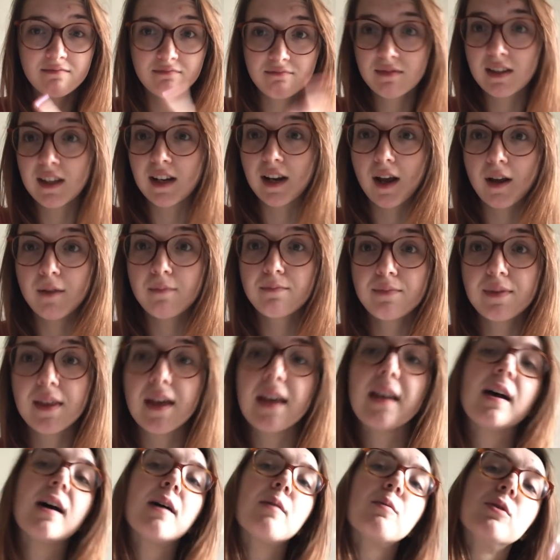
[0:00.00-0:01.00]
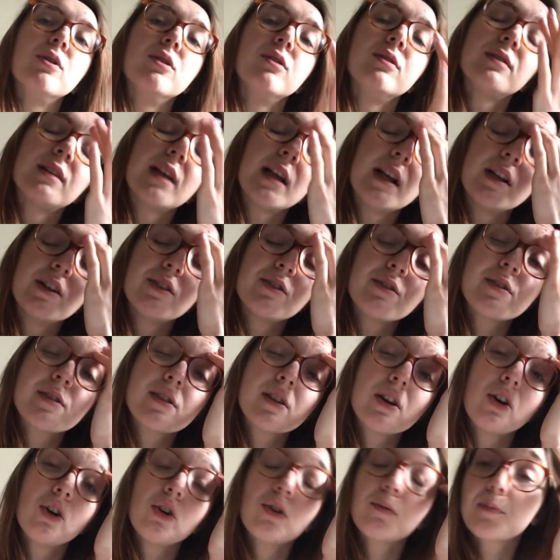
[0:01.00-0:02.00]
you know, then I will then I'll do a
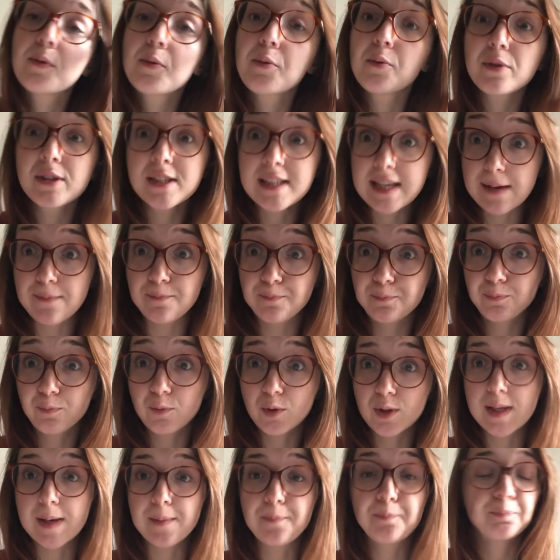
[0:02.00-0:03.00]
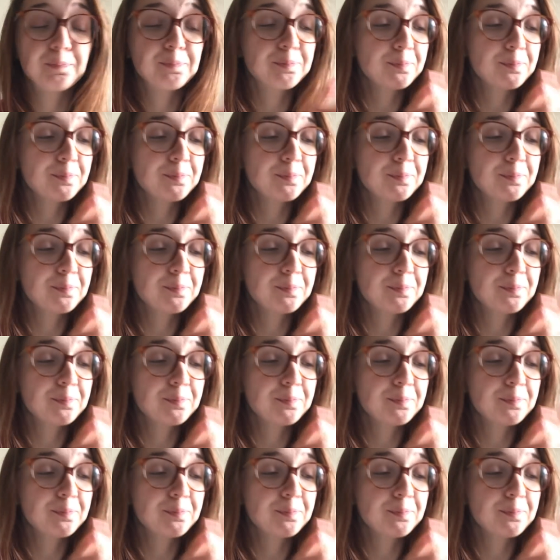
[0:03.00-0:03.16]
sew along. But we'll see. We'll see.